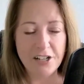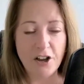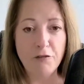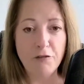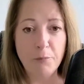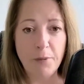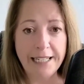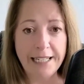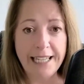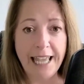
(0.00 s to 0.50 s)
of
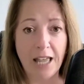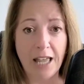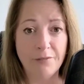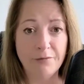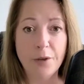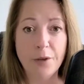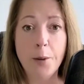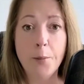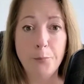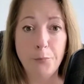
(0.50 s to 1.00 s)
my
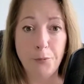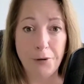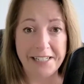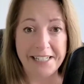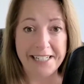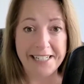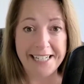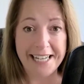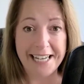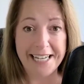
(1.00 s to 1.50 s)
Canva
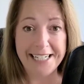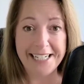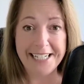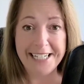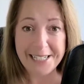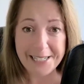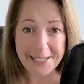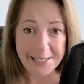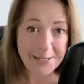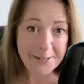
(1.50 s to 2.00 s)
presentation
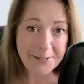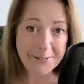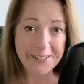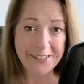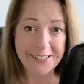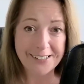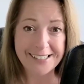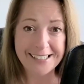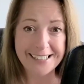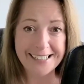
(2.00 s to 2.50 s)

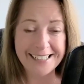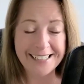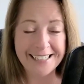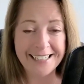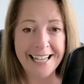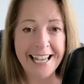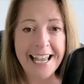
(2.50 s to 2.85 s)
tutorials.